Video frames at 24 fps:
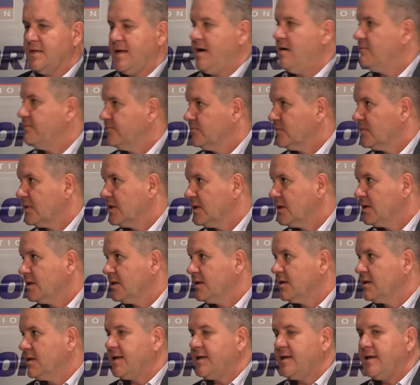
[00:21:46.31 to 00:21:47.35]
Now,
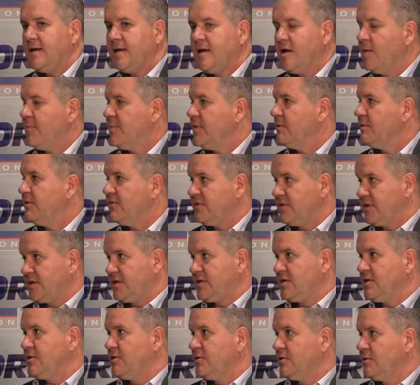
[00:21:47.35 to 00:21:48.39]
I can't help you with
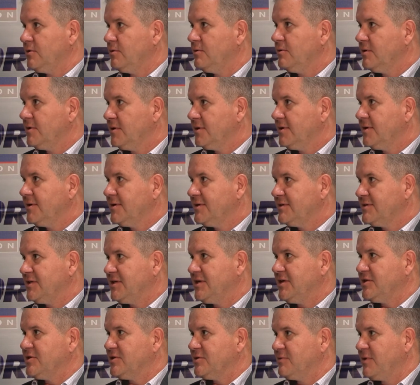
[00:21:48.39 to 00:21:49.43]
the queue
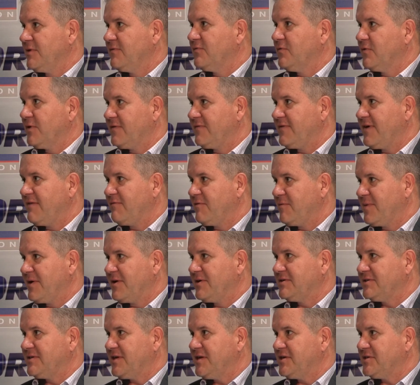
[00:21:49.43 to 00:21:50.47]
to get your 145
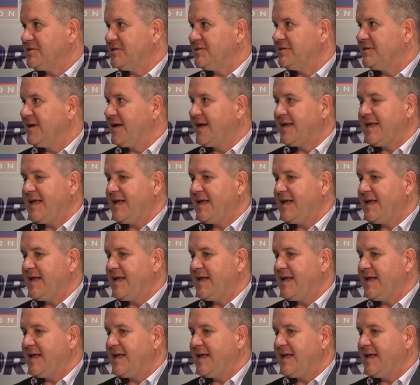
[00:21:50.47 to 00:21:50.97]
repair station.